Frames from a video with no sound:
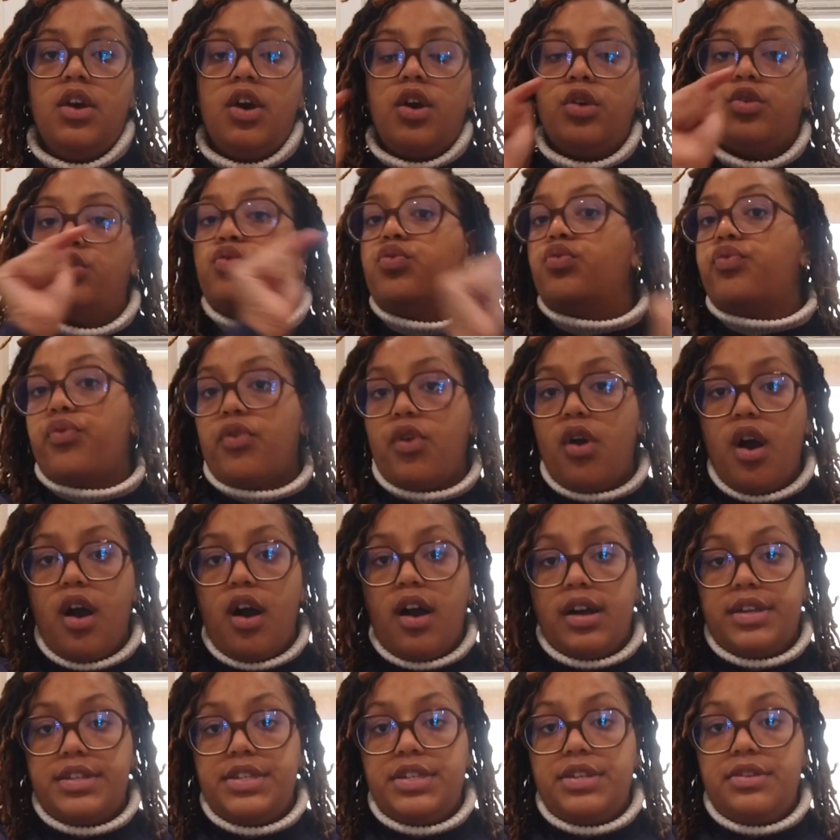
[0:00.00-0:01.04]

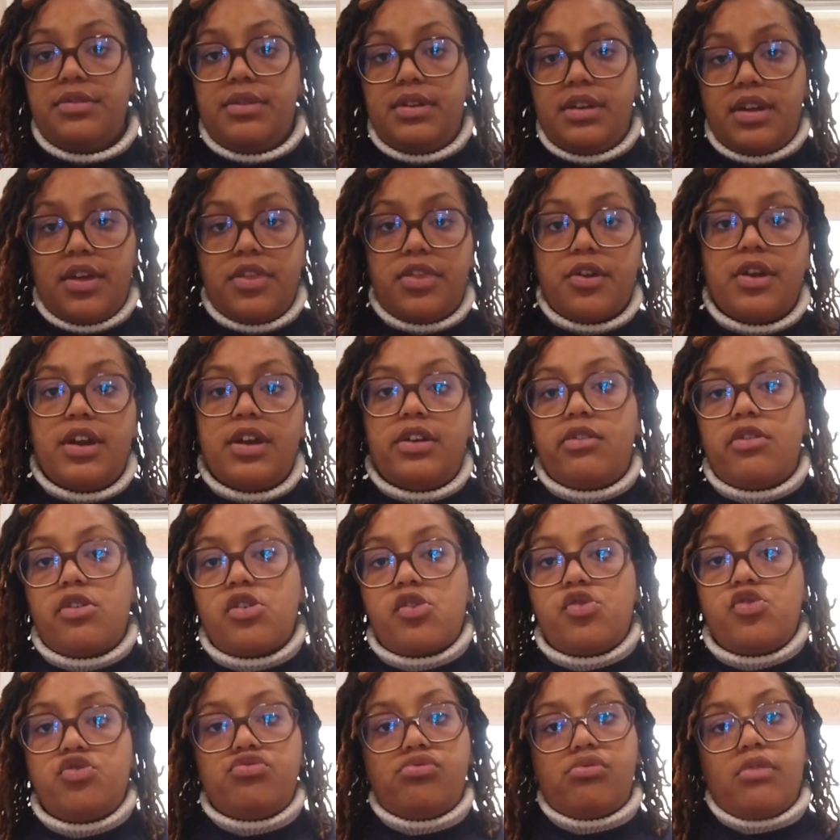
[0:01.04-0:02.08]
across to another, it will
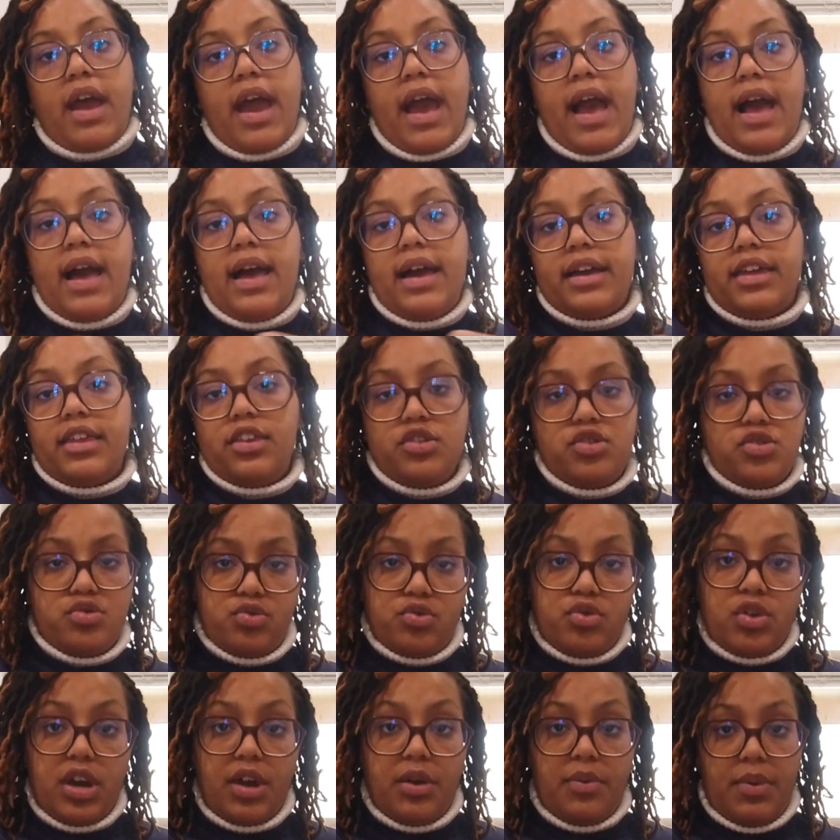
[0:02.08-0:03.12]
drag the
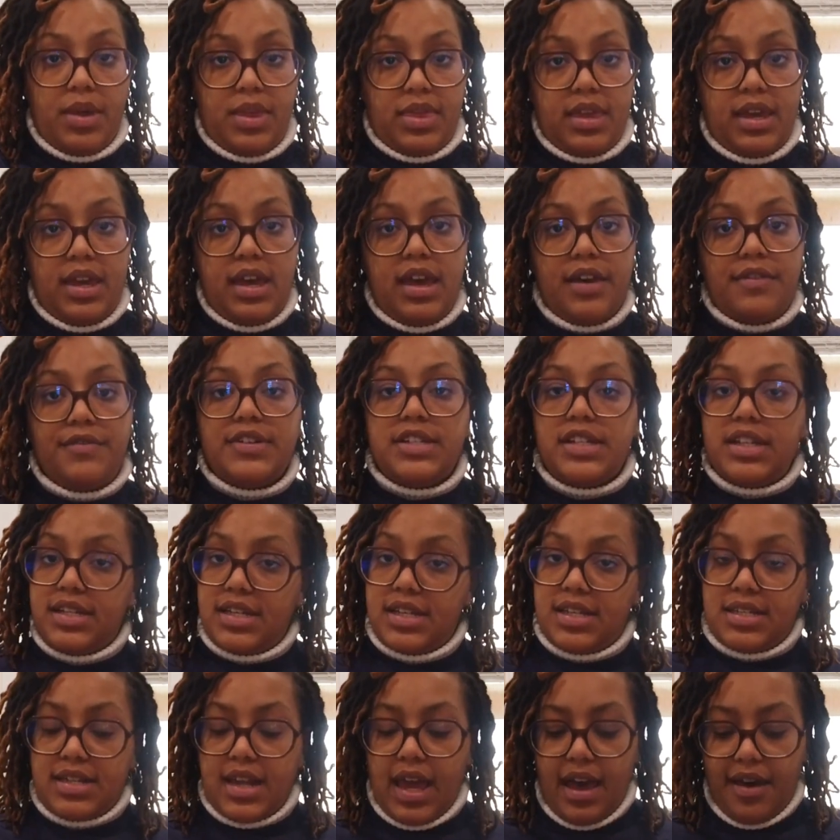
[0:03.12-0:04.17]
string with it if it
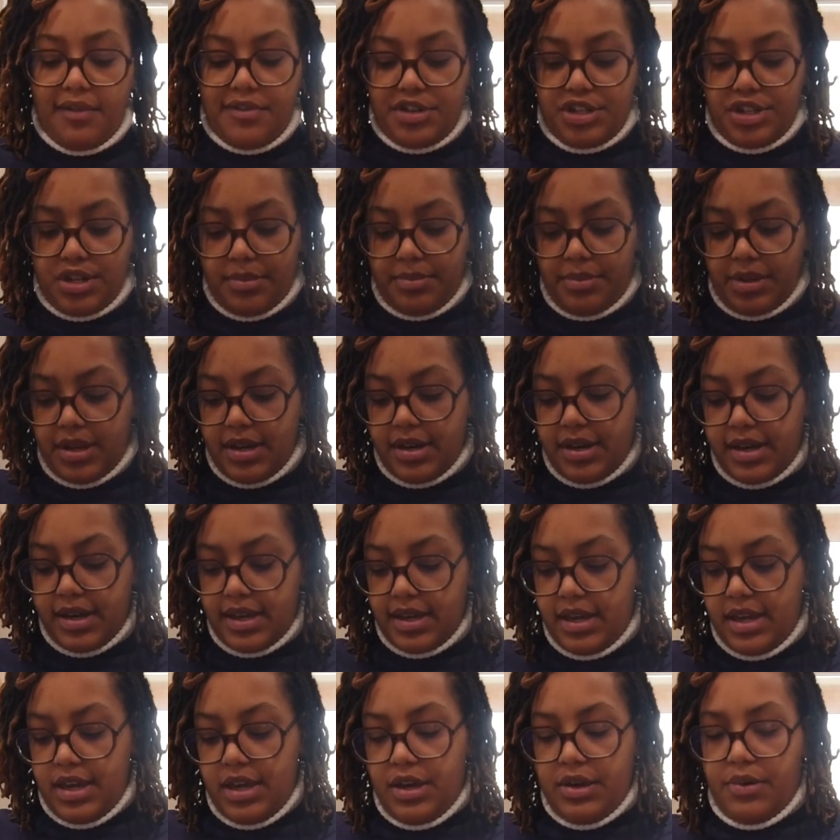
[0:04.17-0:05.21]
doesn't have a jump cut,
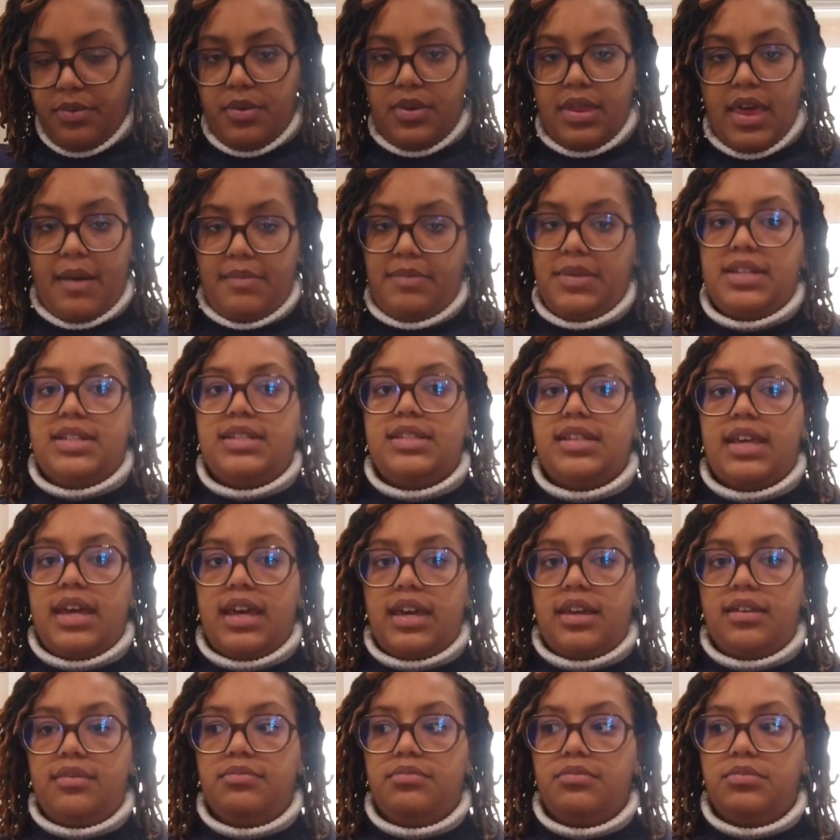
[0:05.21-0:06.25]
where that means like